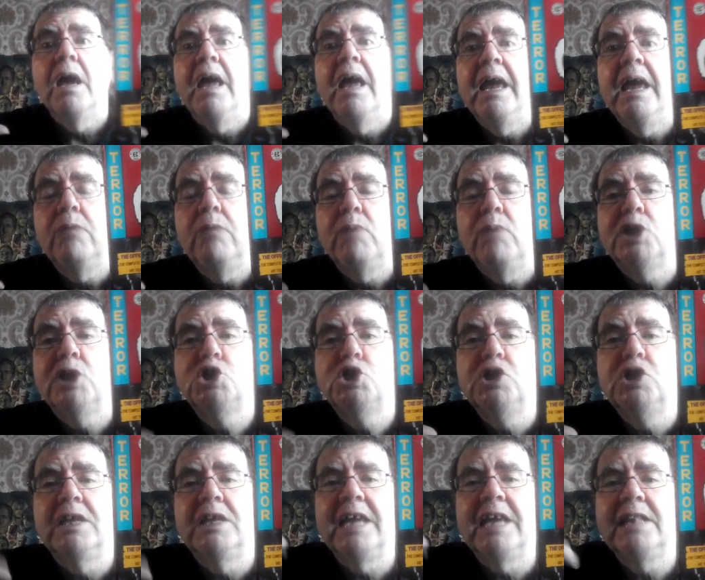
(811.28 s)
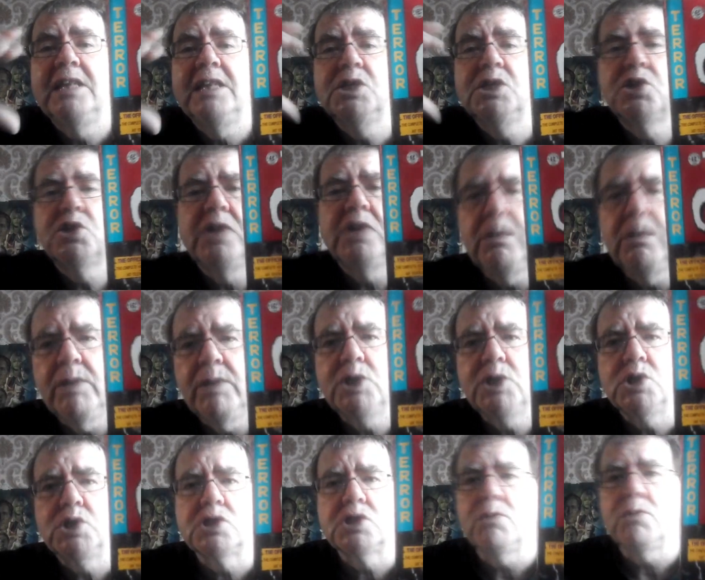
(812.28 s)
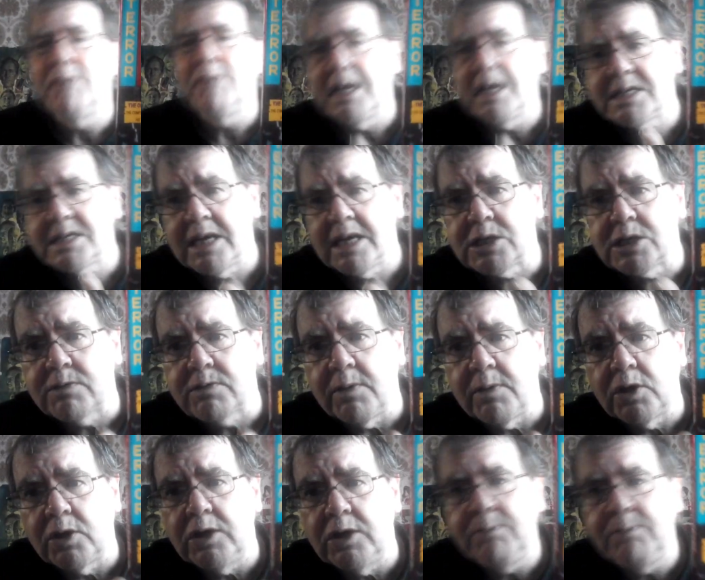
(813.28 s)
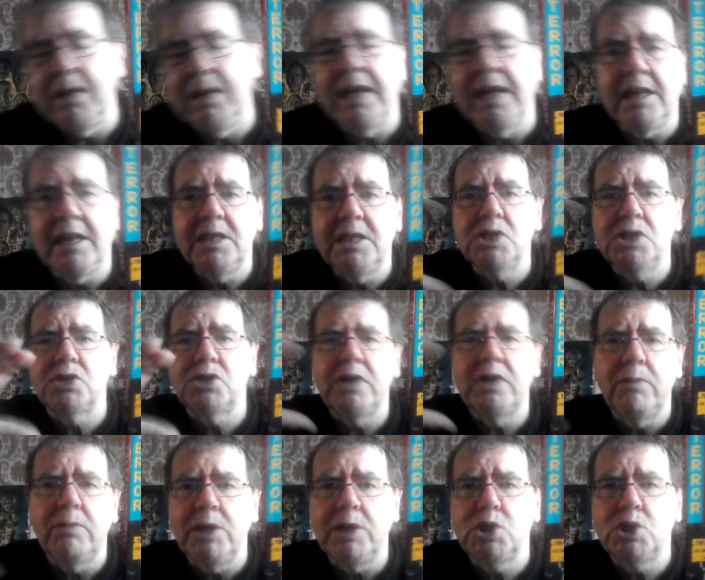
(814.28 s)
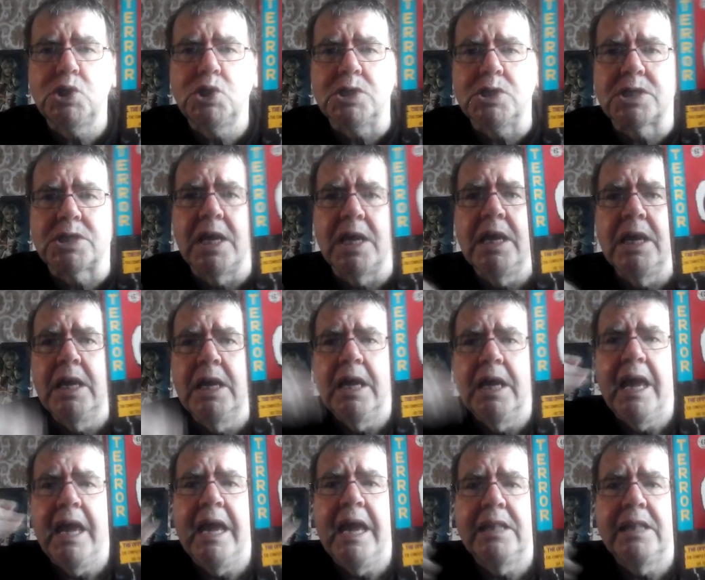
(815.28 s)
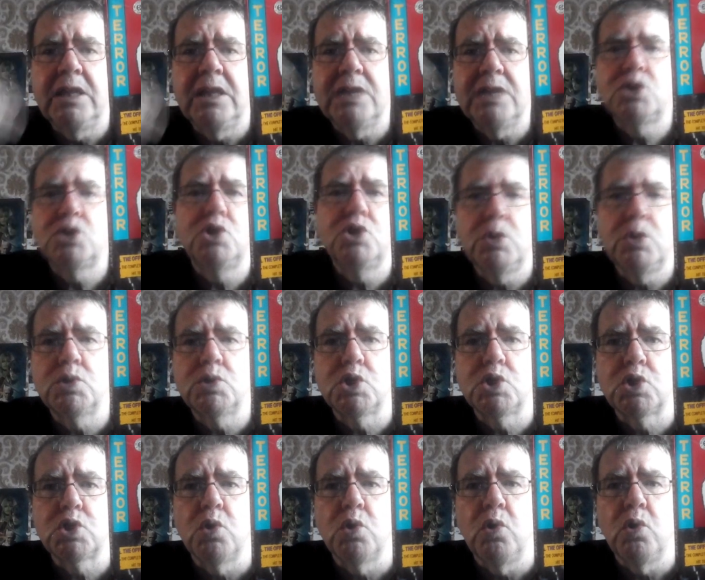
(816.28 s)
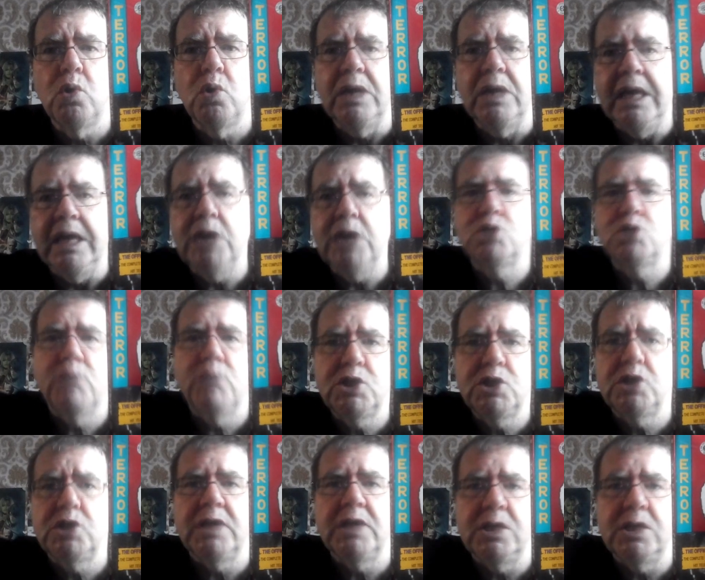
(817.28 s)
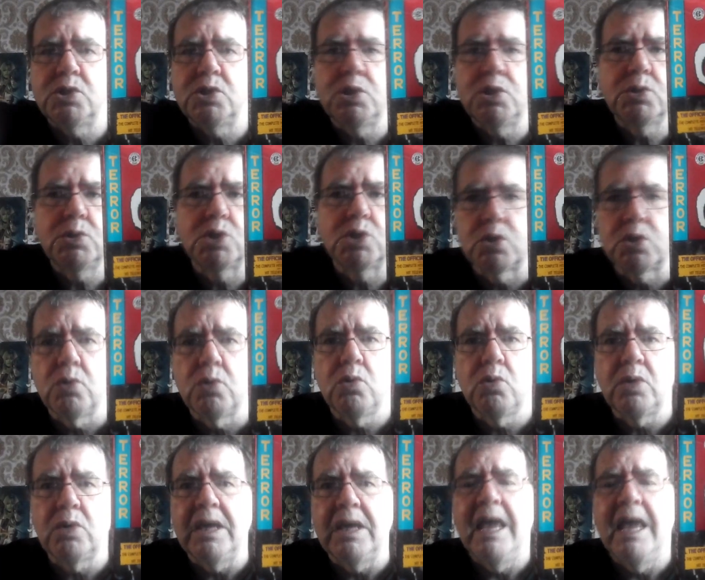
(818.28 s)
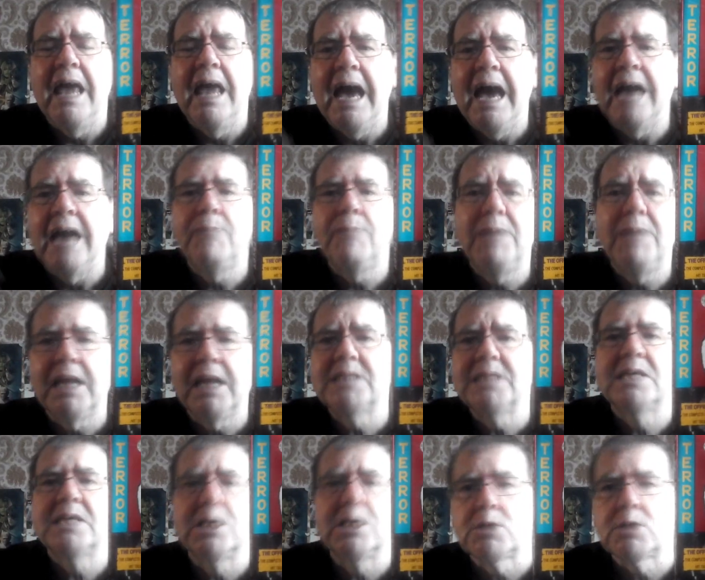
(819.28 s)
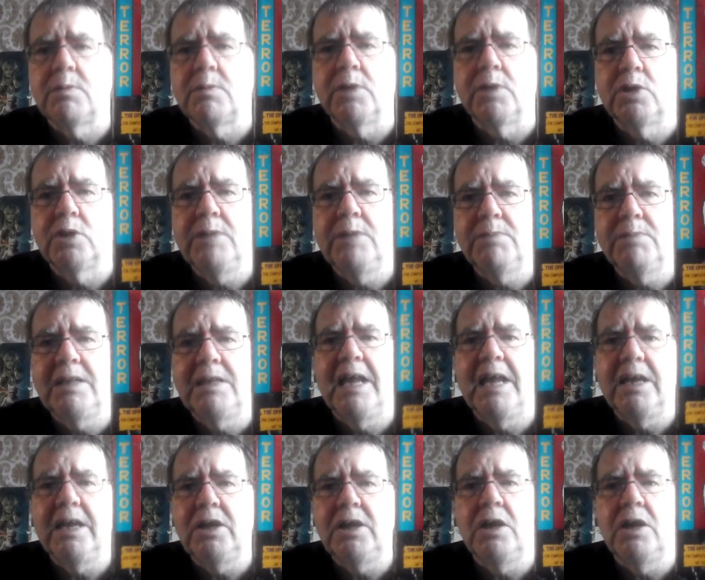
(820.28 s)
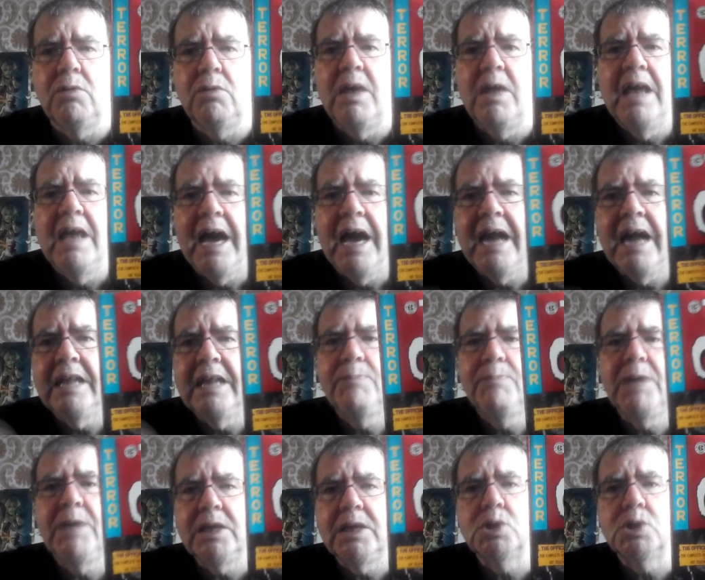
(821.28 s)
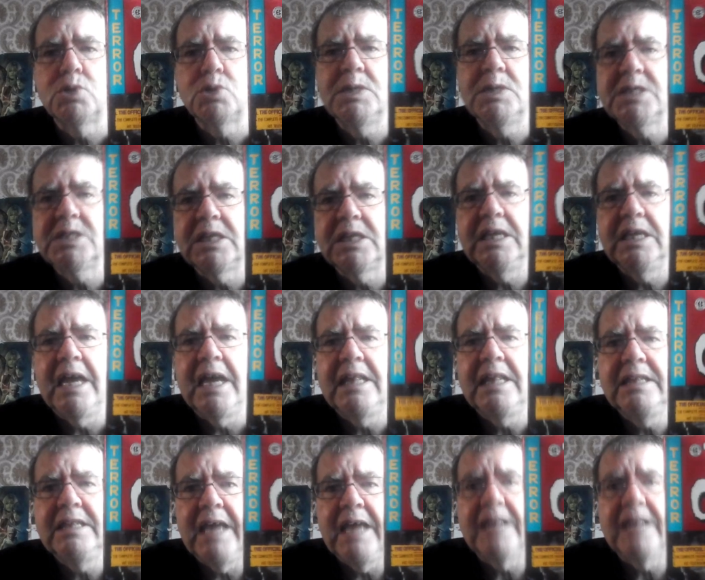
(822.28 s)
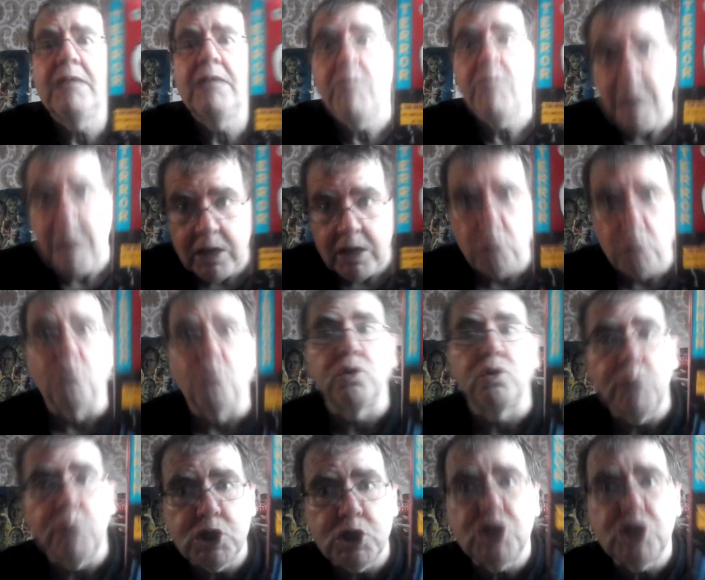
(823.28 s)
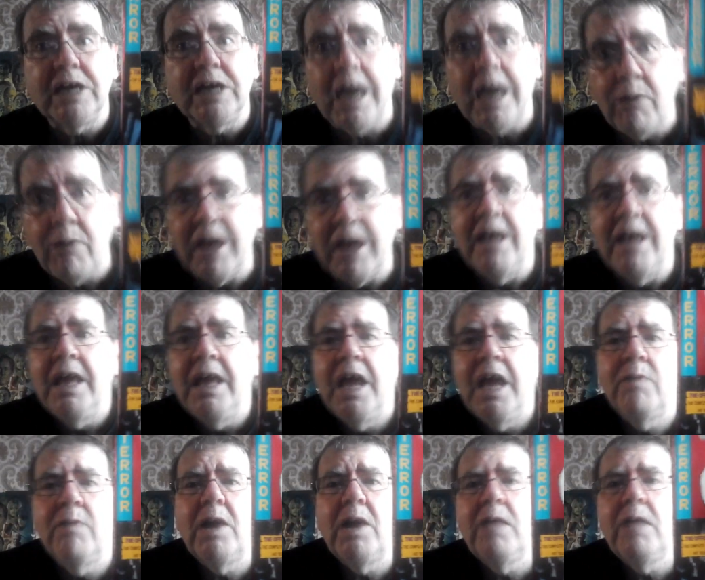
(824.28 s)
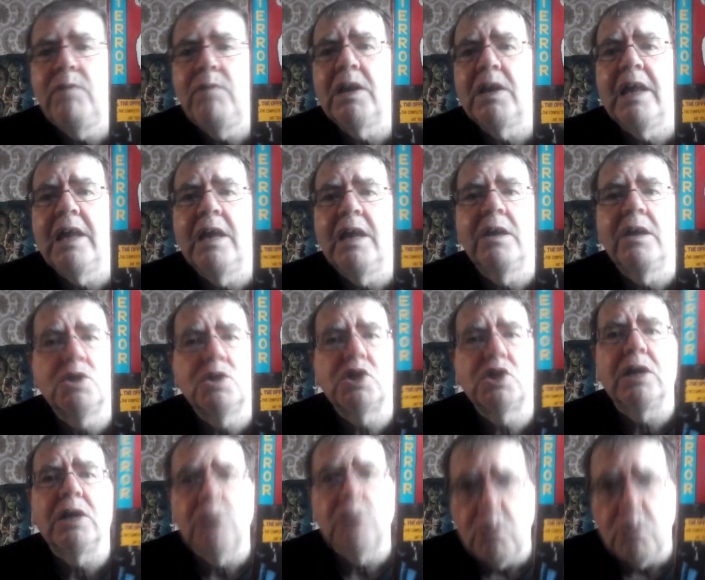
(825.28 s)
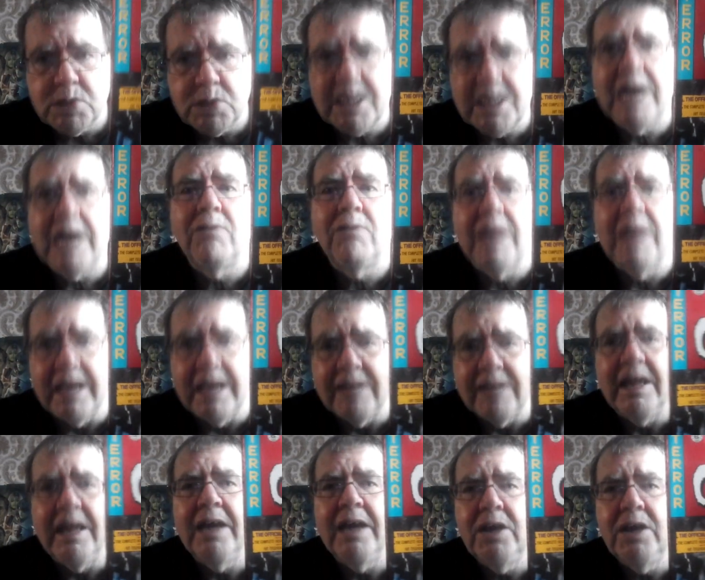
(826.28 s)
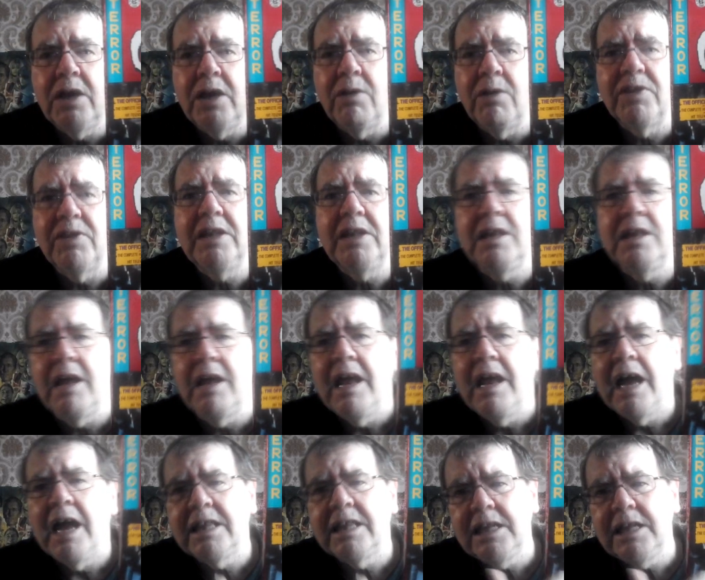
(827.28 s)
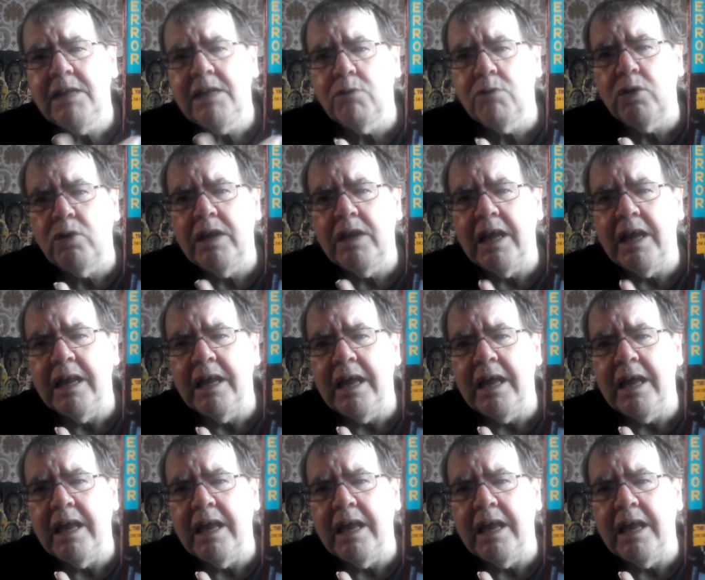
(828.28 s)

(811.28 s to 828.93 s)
in which you get these 3 witches, something like Tales from the Crypt. You get these 3 witches. They'd introduce a story. Each witch would introduce a story, and it'd be like Tales from the Crypt and that, you know, and it'd be a little twist at the end. Yeah, they were very good. The Witching Hour, if any of you like, you can track those down, like, in that, you know. I think they've done